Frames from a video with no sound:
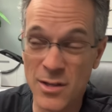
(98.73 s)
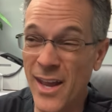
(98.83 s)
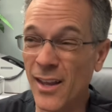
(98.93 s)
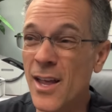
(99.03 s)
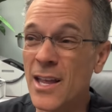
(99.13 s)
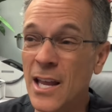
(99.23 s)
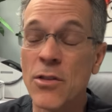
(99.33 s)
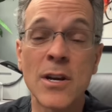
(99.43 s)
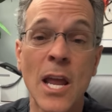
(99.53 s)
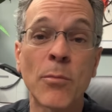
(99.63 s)
like in the
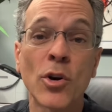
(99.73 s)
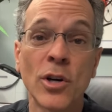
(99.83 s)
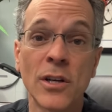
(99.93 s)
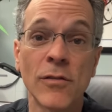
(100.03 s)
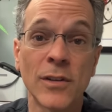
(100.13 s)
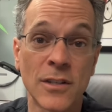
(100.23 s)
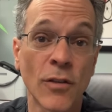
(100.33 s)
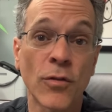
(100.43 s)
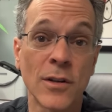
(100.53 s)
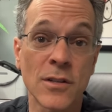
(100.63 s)
neighborhood of a
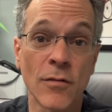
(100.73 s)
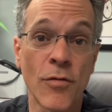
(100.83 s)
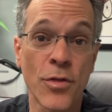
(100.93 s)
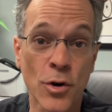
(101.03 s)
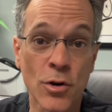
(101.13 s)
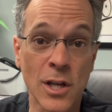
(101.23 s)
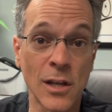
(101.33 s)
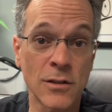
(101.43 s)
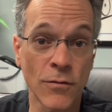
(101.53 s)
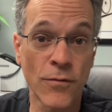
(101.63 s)
difference of 30
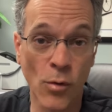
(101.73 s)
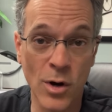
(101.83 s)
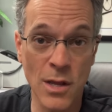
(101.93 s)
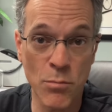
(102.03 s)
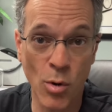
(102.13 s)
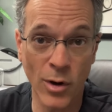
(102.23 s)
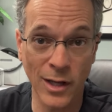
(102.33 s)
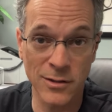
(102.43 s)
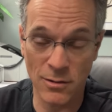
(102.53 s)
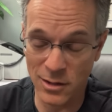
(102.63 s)
to 40
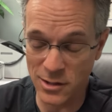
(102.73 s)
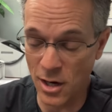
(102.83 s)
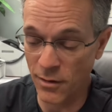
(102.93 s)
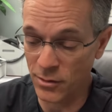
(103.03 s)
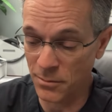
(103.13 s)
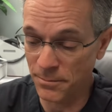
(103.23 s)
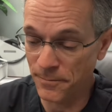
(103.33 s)
points. So let's cover them.